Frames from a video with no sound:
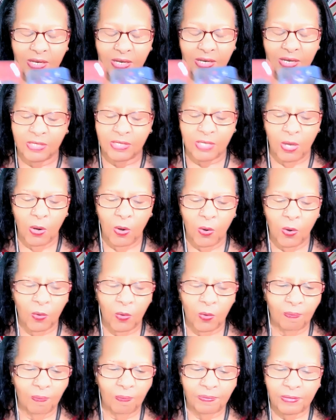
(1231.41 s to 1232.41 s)

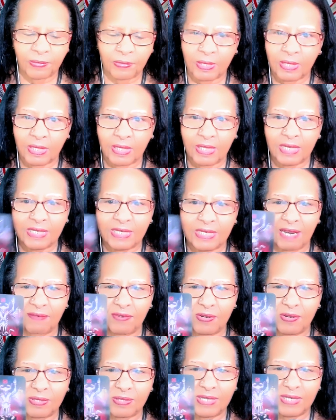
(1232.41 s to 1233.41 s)
So the
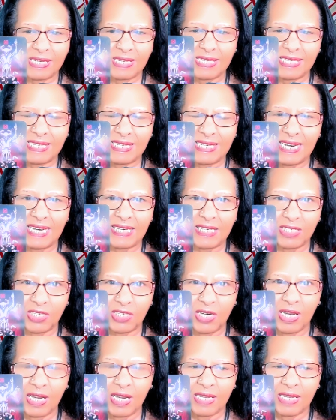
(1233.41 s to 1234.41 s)
devil doesn't stand a
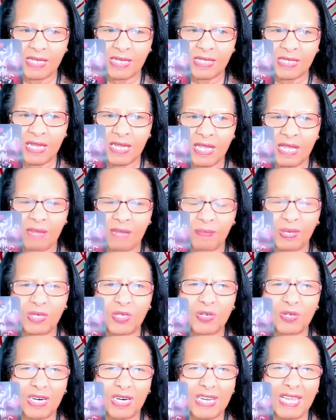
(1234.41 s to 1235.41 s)
chance,
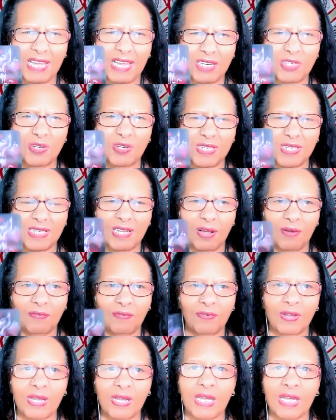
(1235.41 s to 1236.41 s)
because you're going to catch
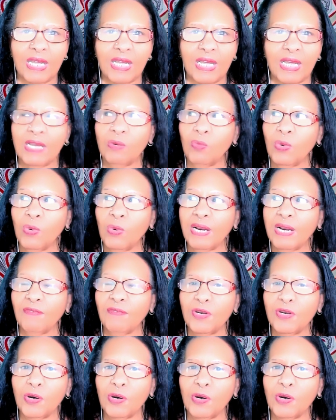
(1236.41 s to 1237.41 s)
yourself in
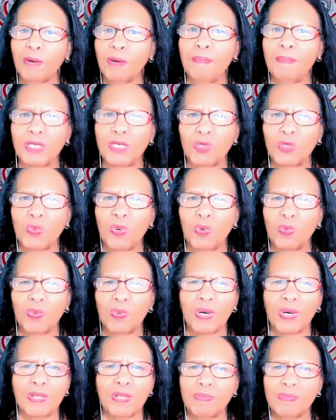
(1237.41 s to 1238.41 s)
whatever your habitual
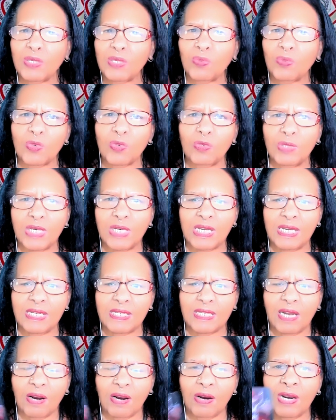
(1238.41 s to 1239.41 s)
rhythms and
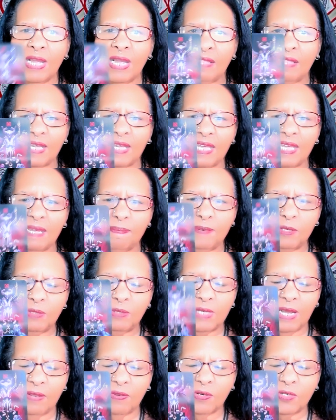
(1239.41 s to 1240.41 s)
routines are that keep you
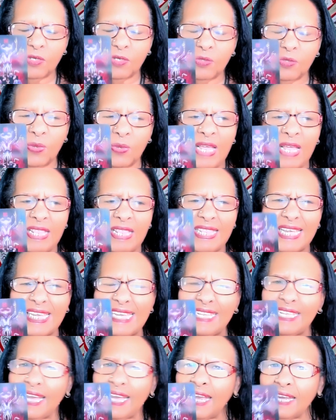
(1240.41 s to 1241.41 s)
tethered to
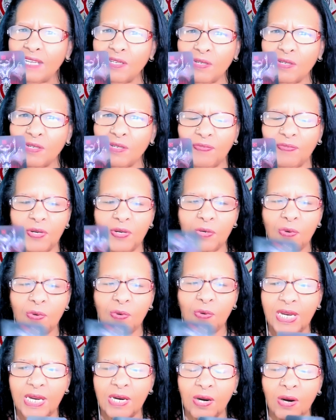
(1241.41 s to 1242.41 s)
thinking the answers for you
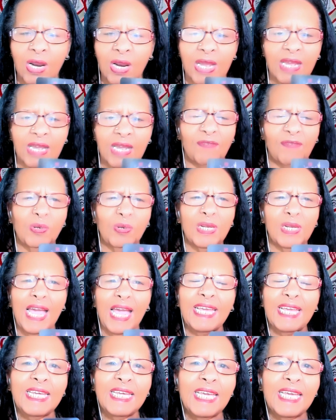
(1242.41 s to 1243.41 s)
are here. If only
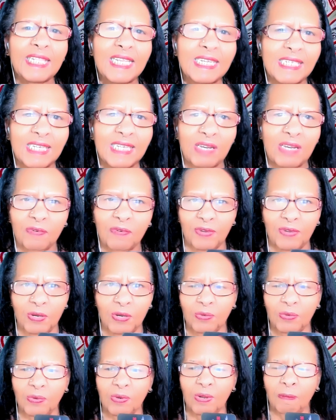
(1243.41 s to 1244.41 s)
I can get this
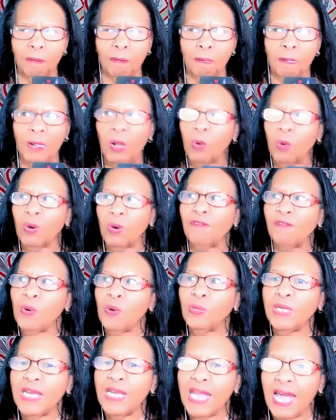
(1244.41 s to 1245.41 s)
interview, or if
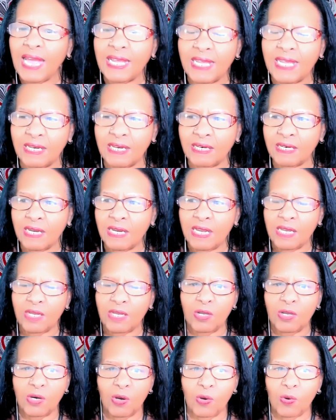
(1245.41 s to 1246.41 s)
only I can,
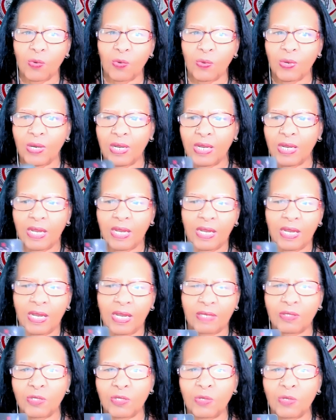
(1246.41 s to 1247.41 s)

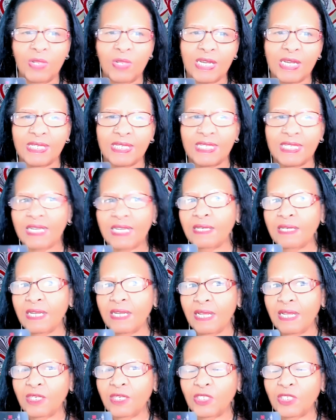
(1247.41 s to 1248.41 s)
do this, then
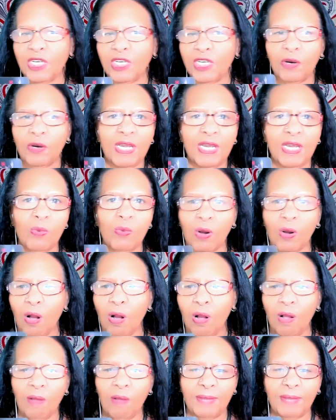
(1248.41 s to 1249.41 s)
she or he will
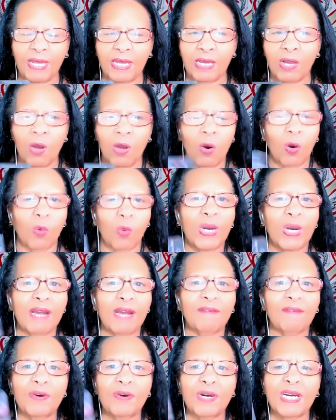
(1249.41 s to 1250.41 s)
call me, or
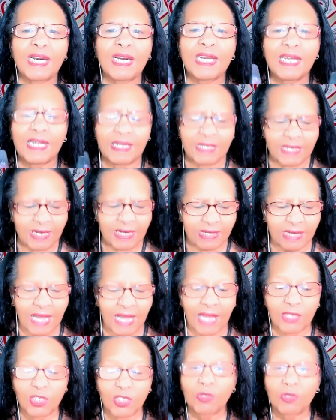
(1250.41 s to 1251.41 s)
whatever it is that's
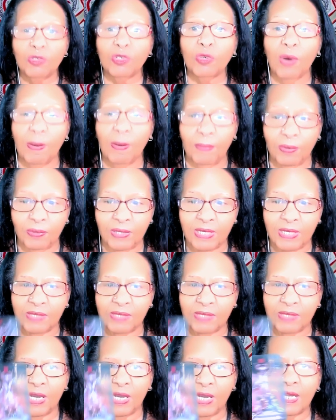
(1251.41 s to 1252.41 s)
got you troubled
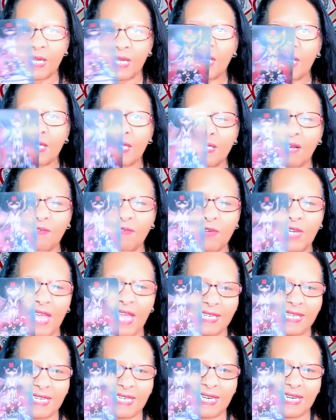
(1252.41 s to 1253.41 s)
this week. The devil
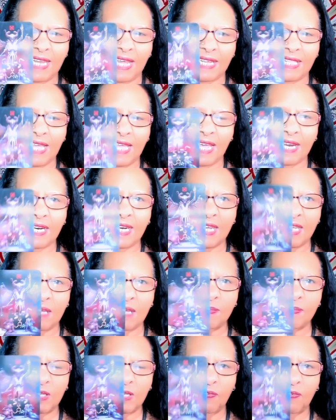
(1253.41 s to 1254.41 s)
likes it like that, and he
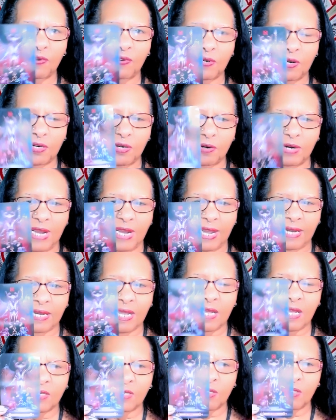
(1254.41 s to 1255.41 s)
keeps his foot on your neck
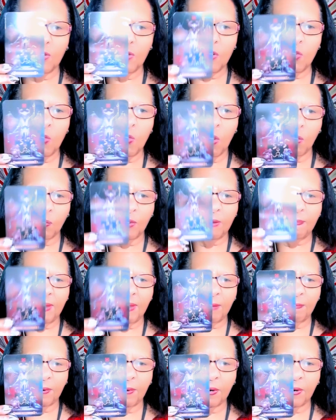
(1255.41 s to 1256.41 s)
so you won't
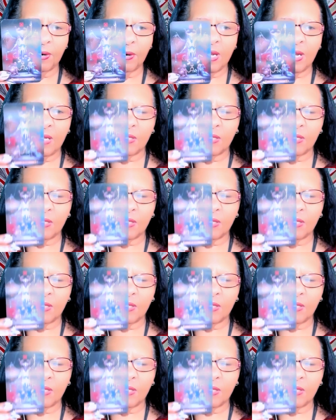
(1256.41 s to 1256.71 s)
remember.